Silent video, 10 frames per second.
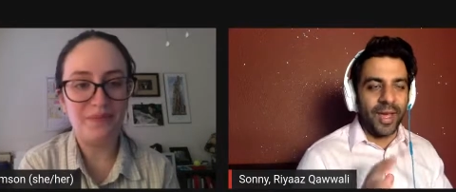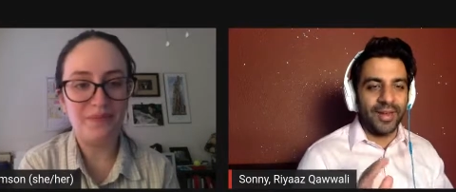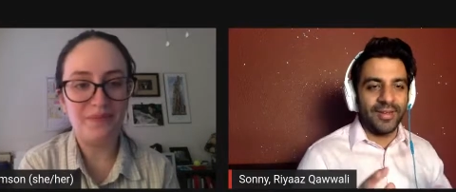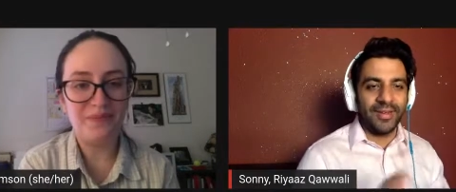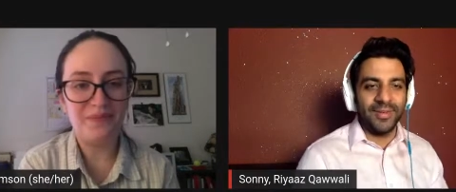Speaker 1: of
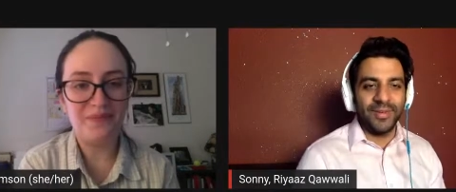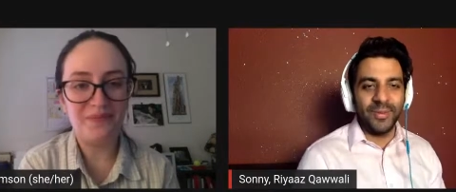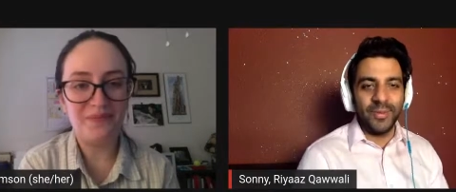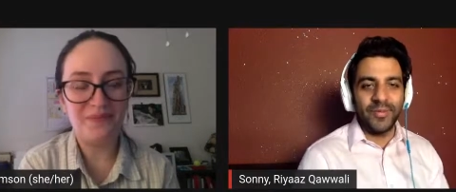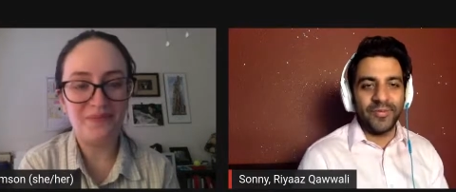that uh,
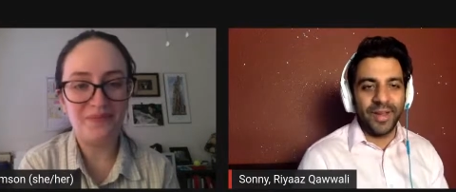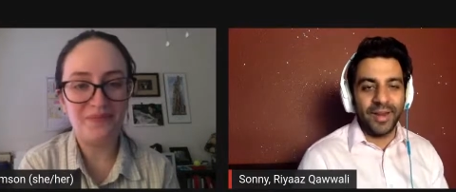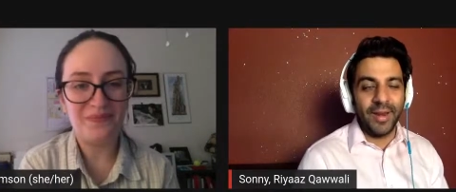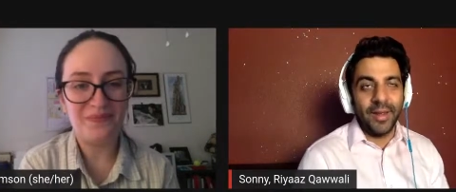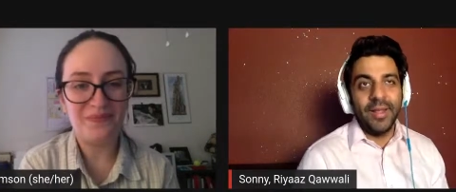will be
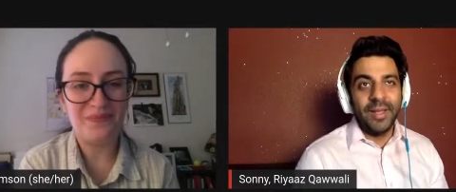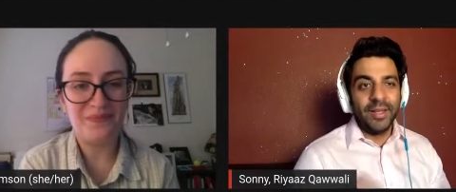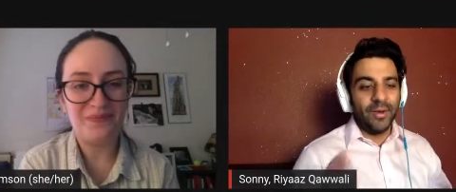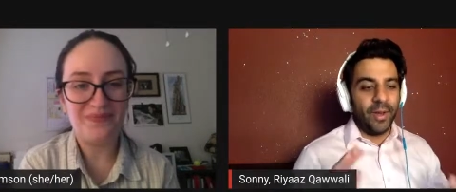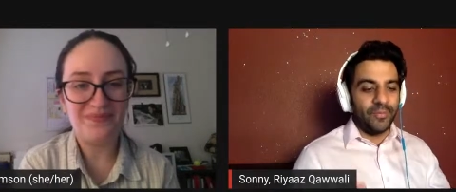fun. And I,
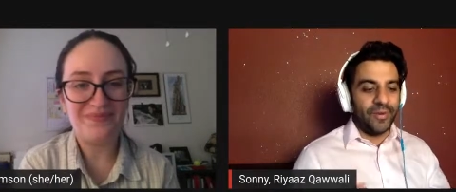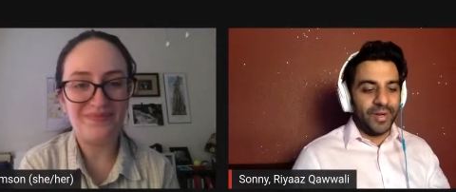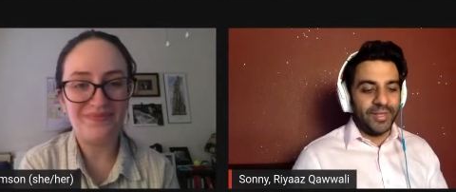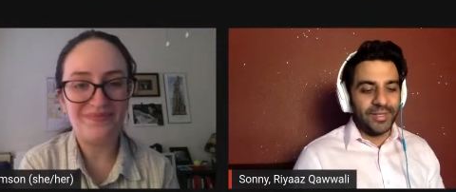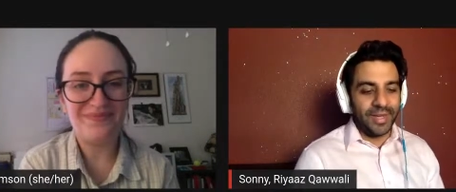you know, I'm
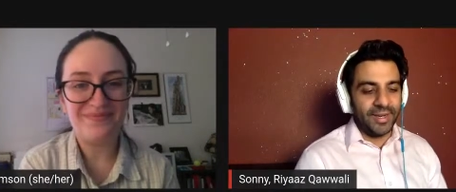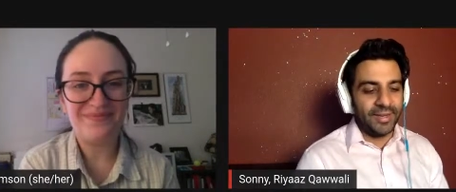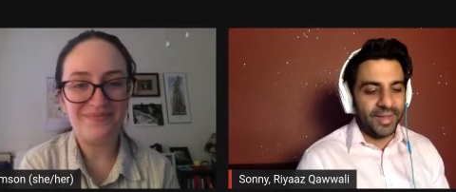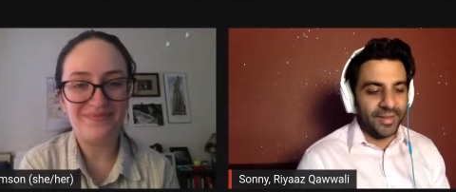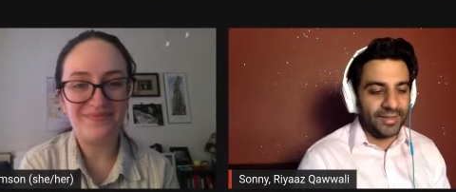very
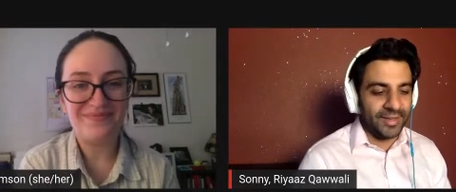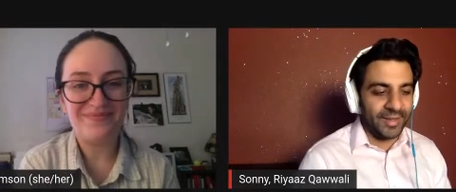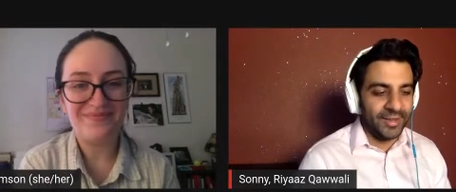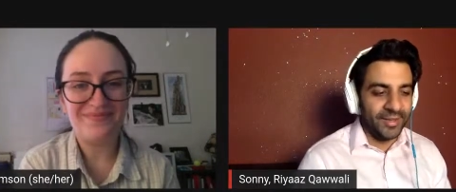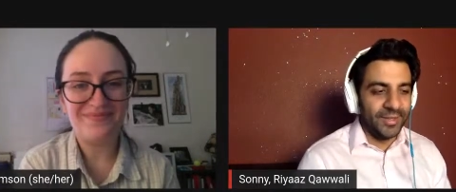excited that
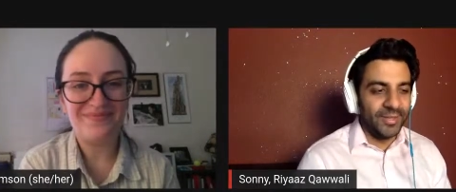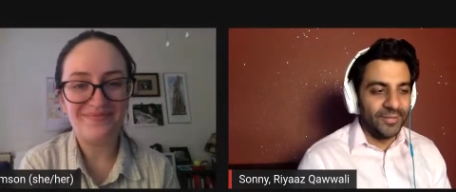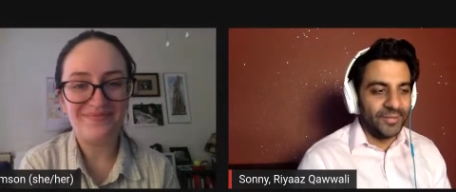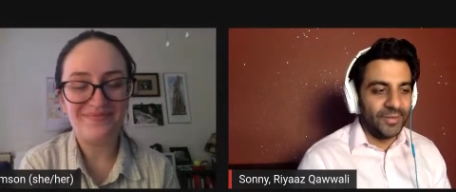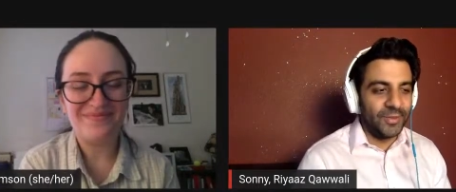uh,
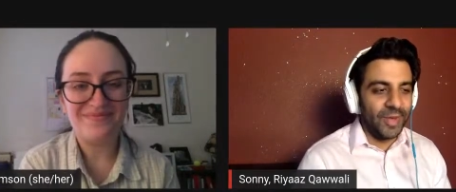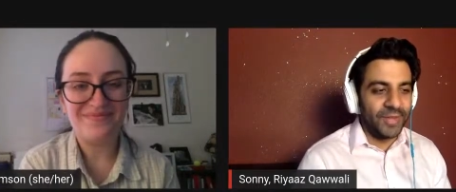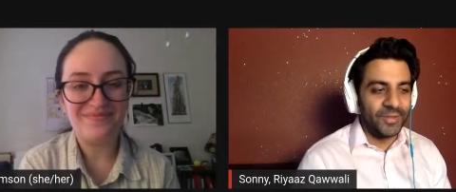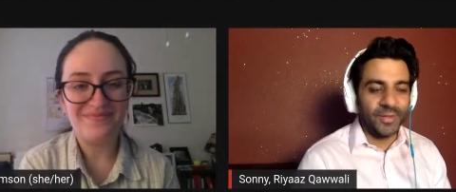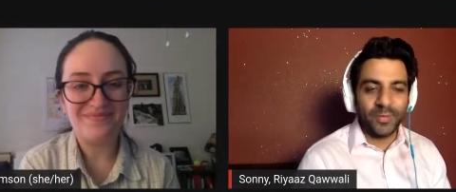you
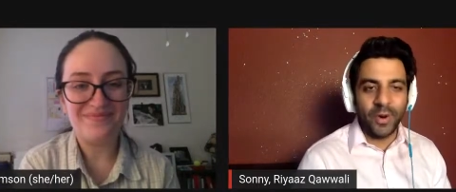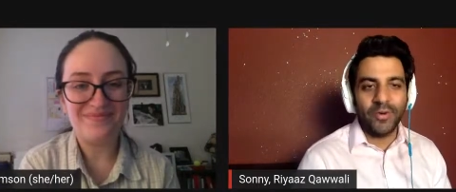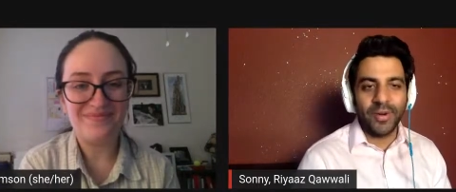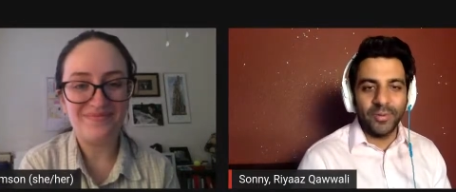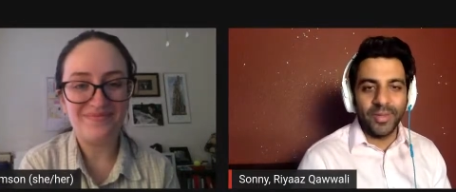guys are
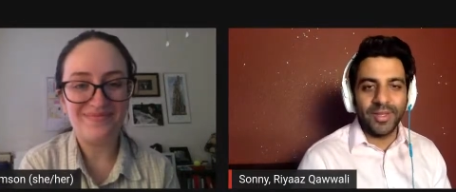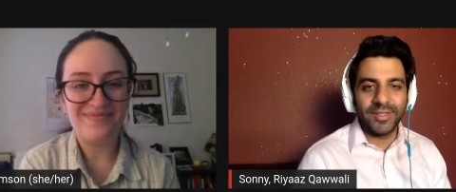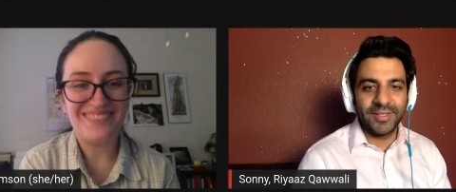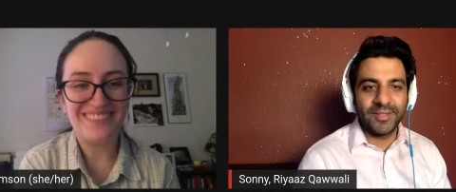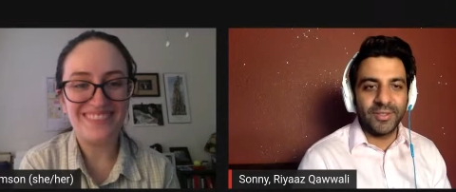partnering with
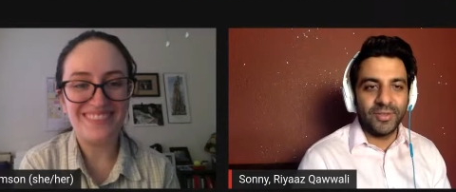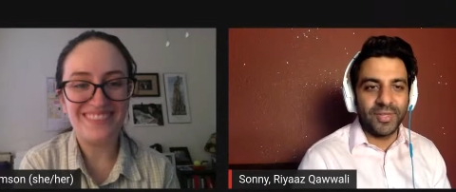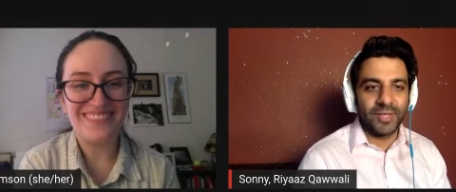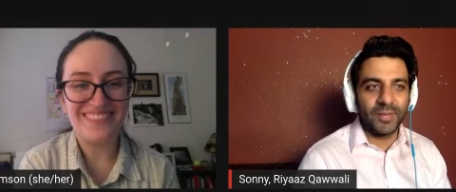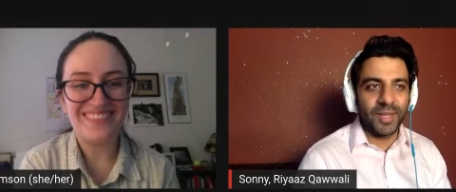us to do
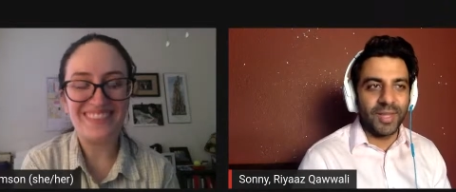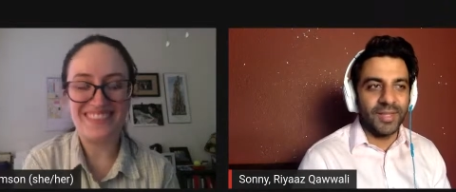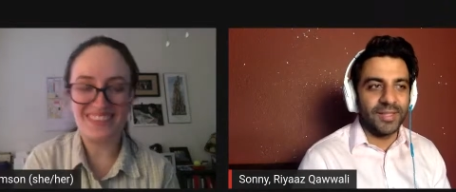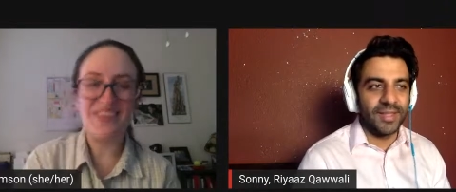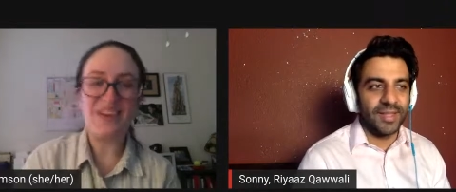this
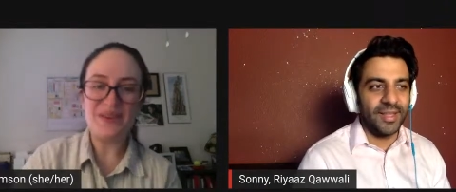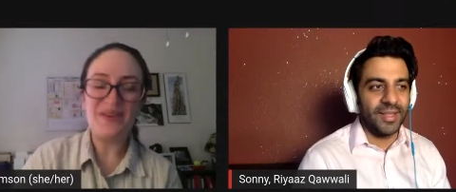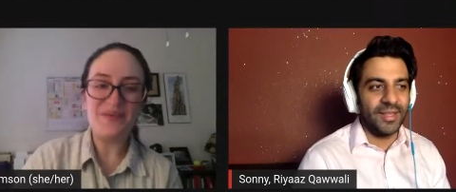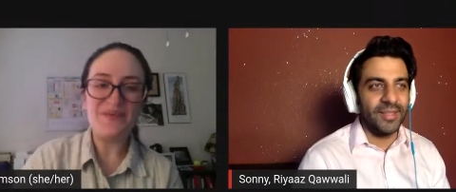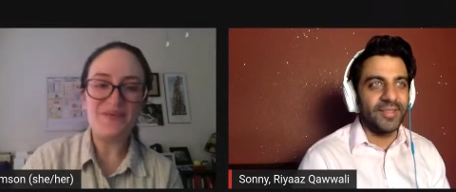because I
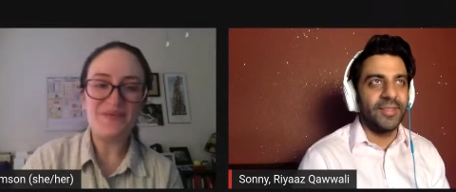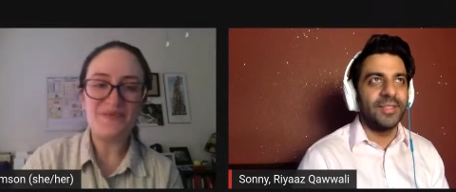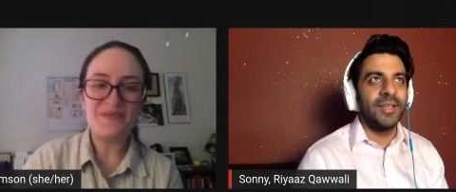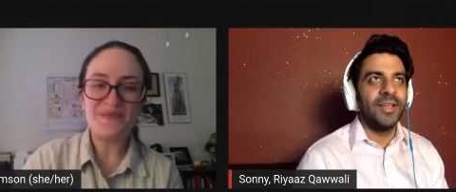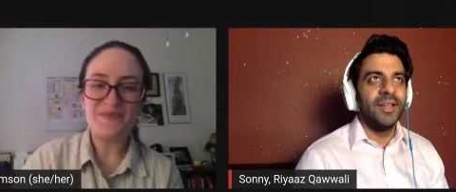think this
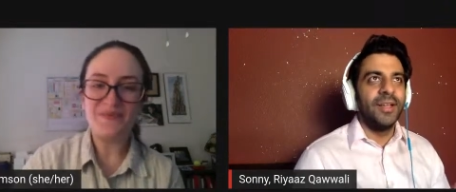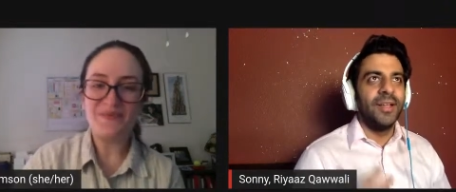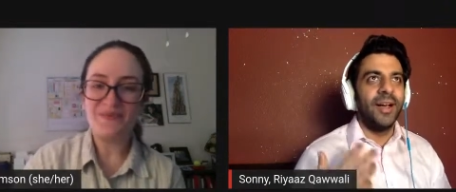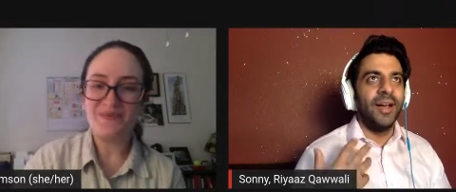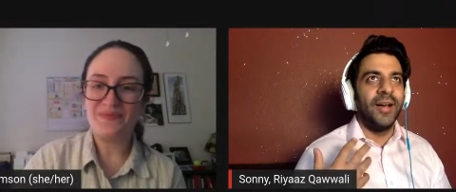is,
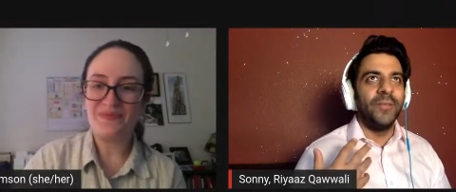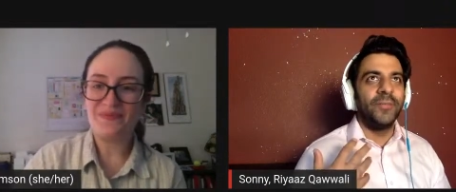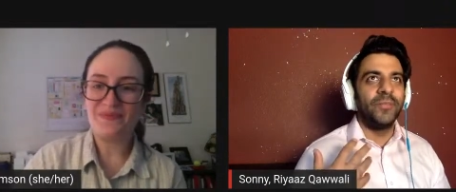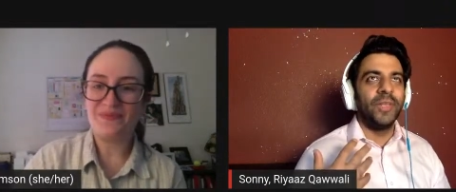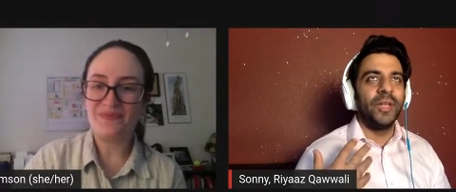
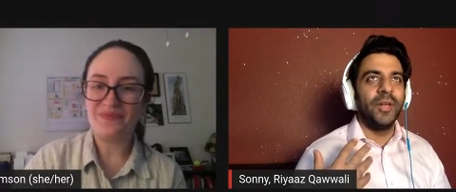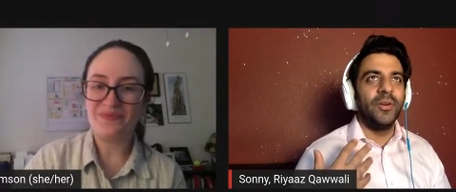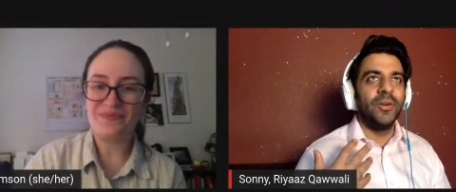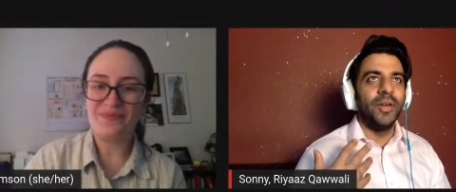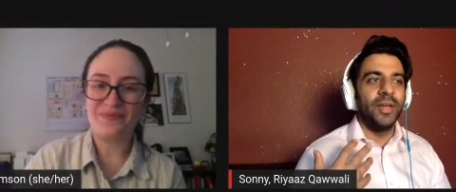um, you
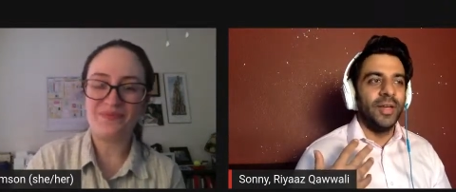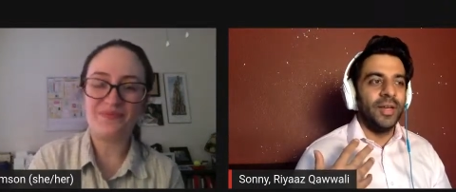know,